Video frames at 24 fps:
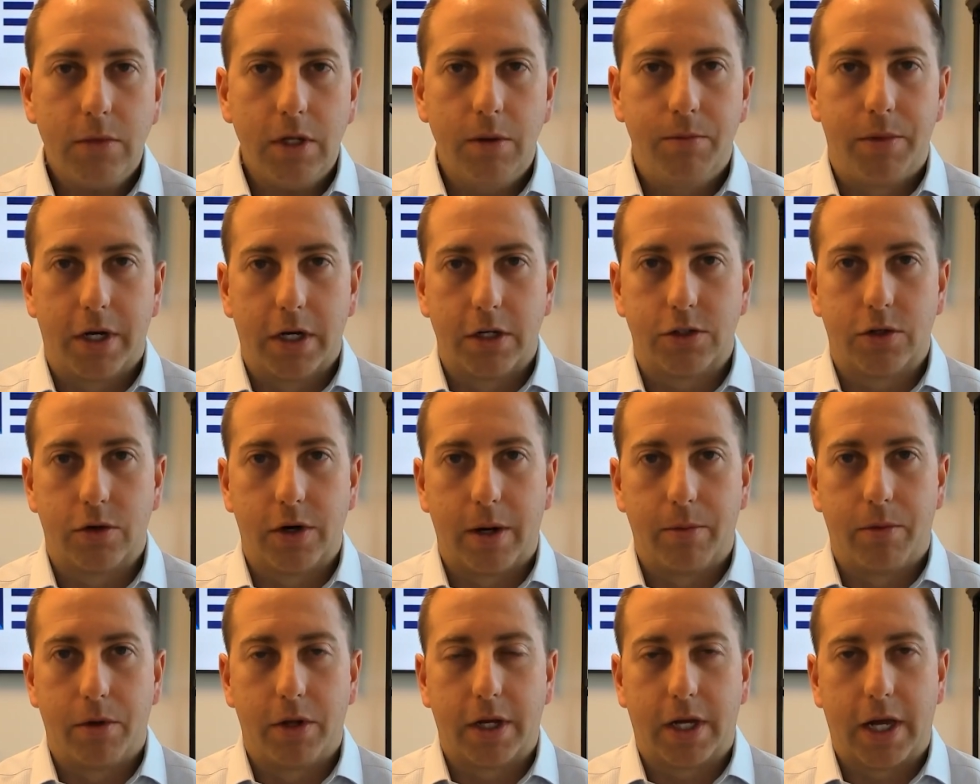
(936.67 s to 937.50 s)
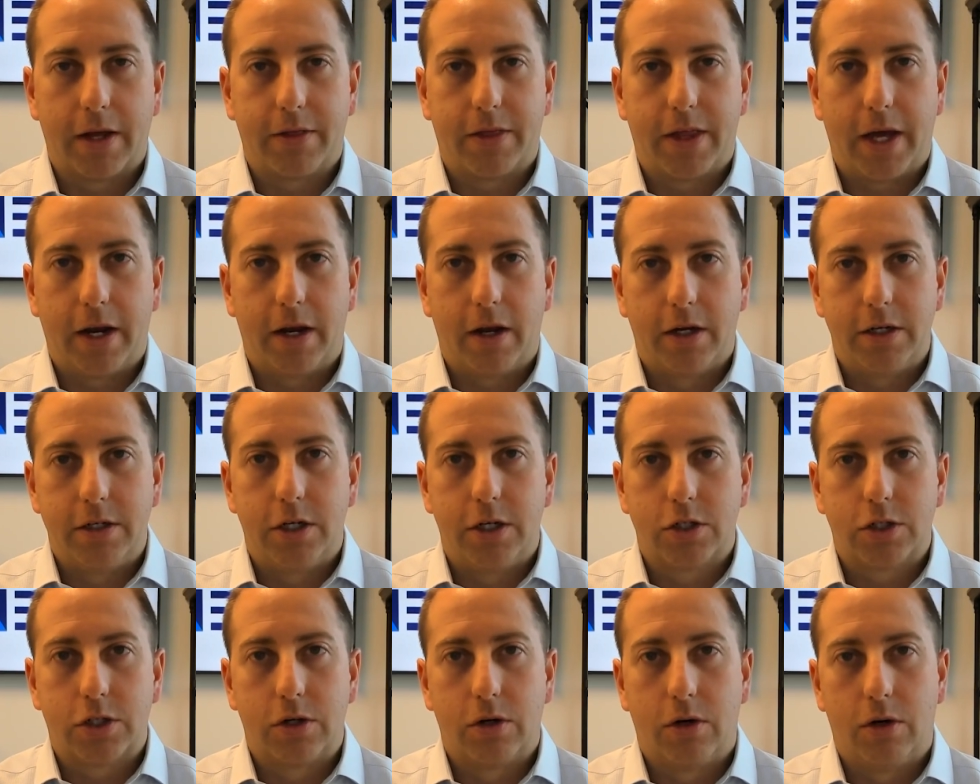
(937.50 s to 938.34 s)
because they're able to get that
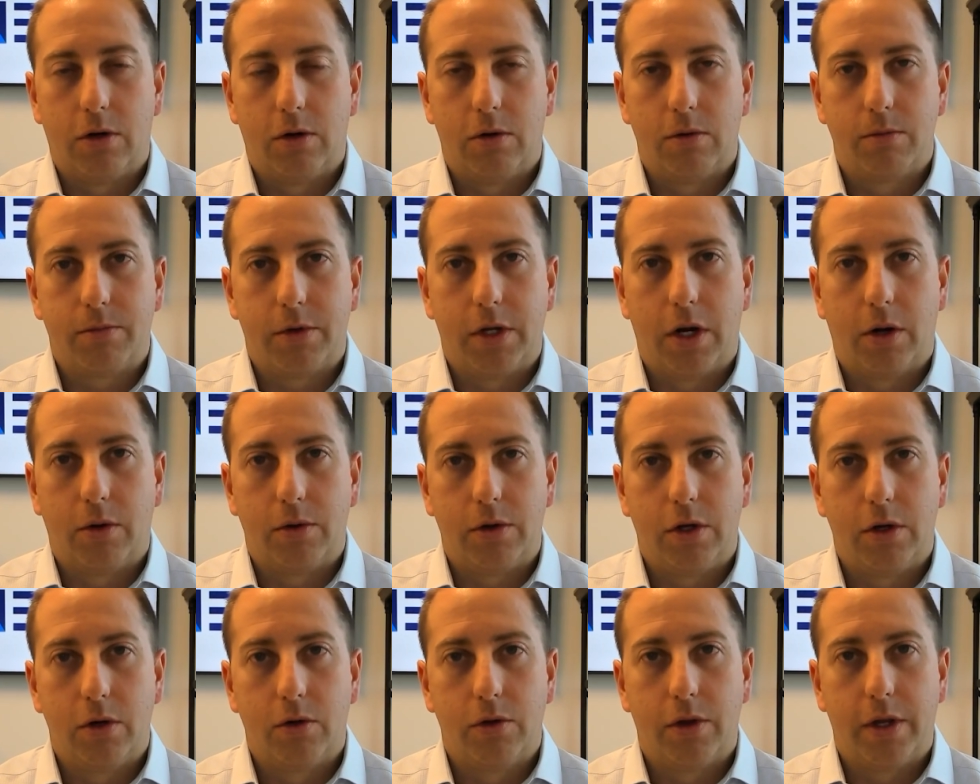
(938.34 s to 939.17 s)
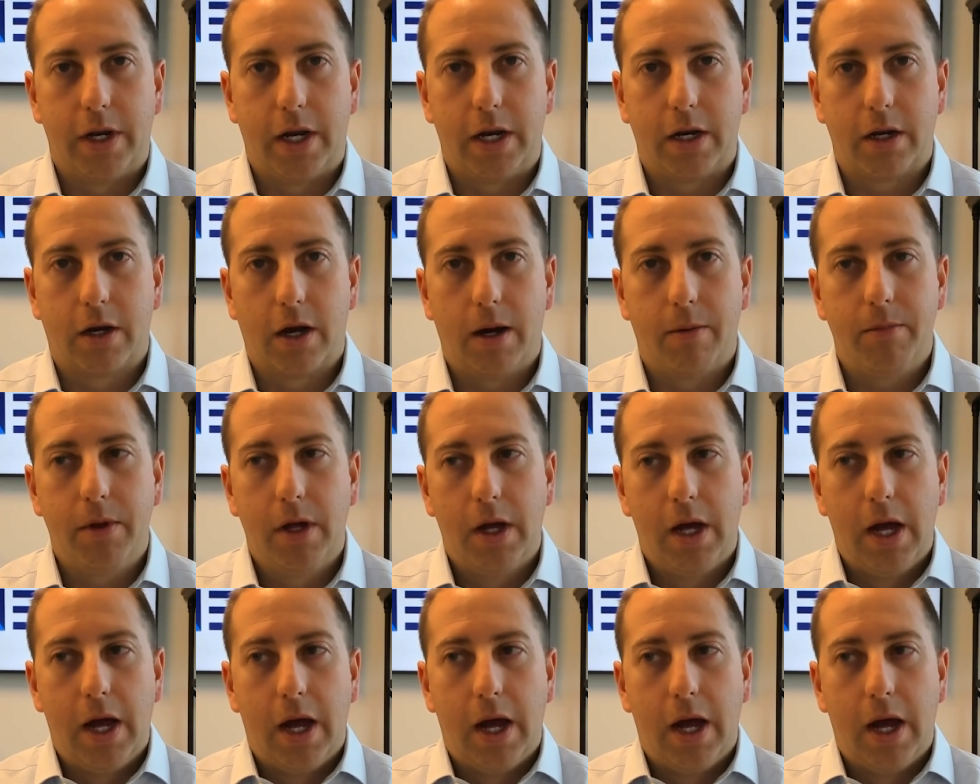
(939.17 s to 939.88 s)
additional, yield and income.